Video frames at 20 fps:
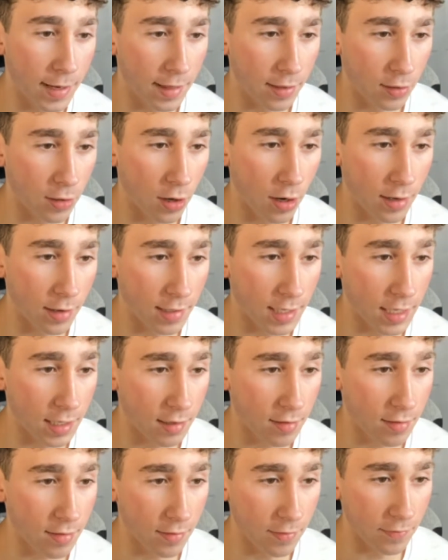the
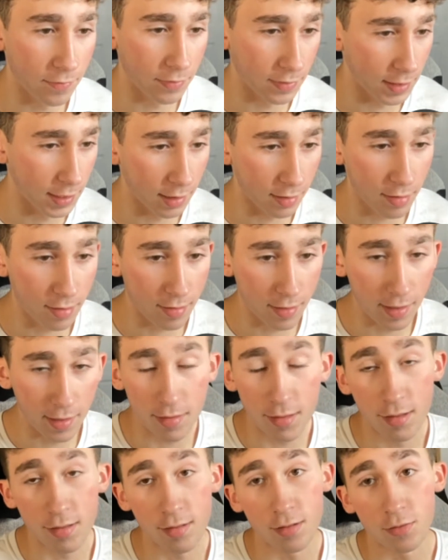context of this, this
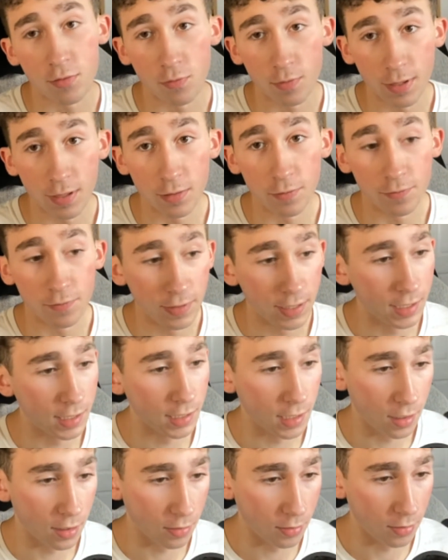isn't a real
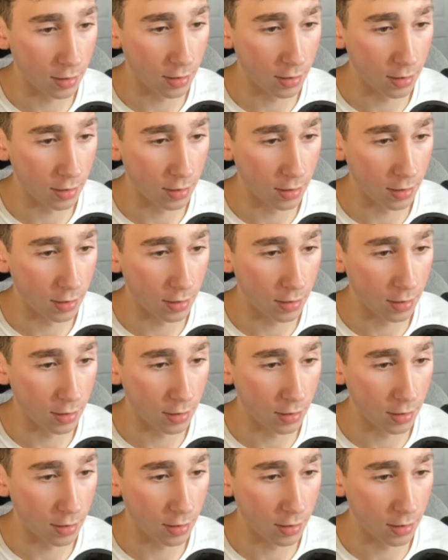video.